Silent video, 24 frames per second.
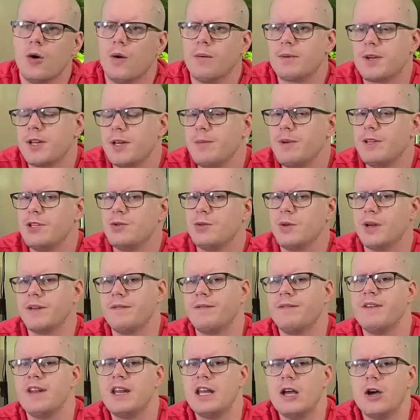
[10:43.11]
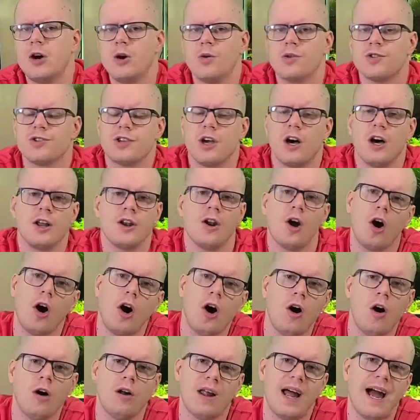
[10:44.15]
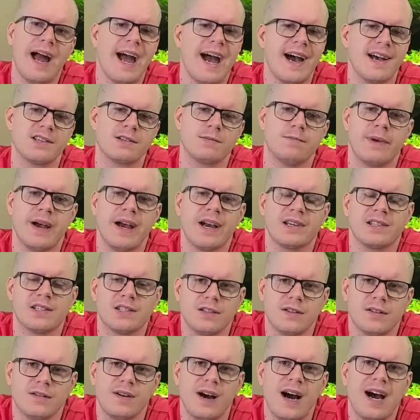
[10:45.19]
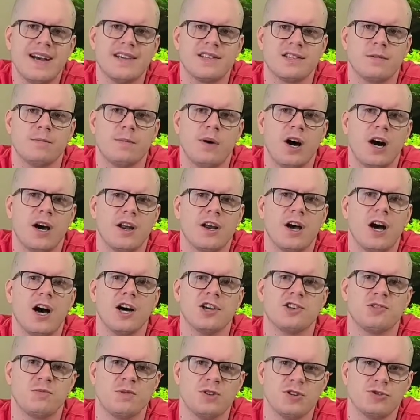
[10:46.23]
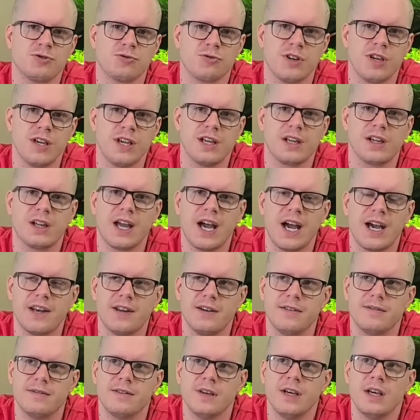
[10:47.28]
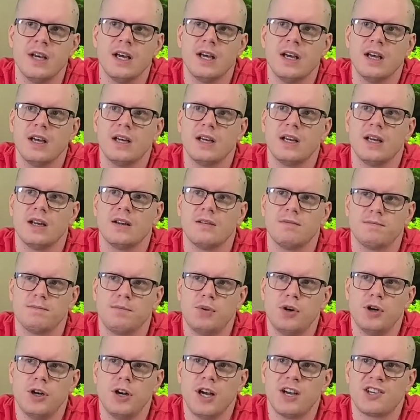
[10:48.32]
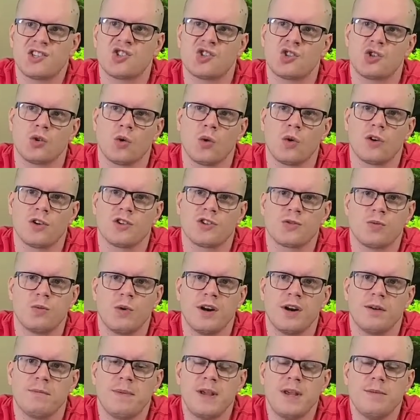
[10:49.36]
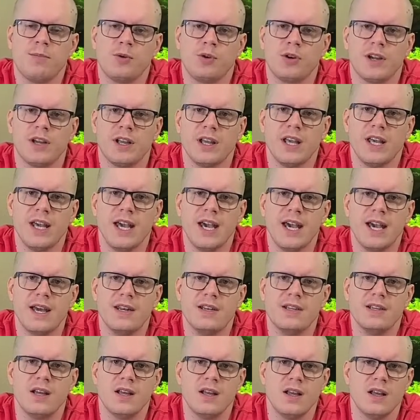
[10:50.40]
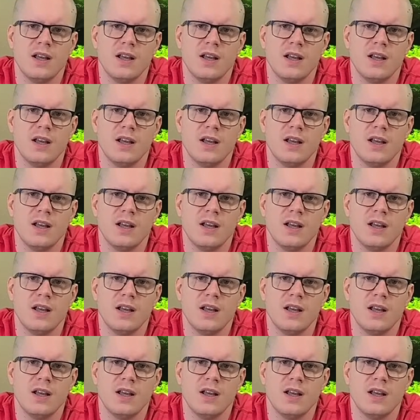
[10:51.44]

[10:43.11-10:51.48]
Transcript: I'm going to be doing videos on all aspects of isopod husbandry and kind of put a source where people can get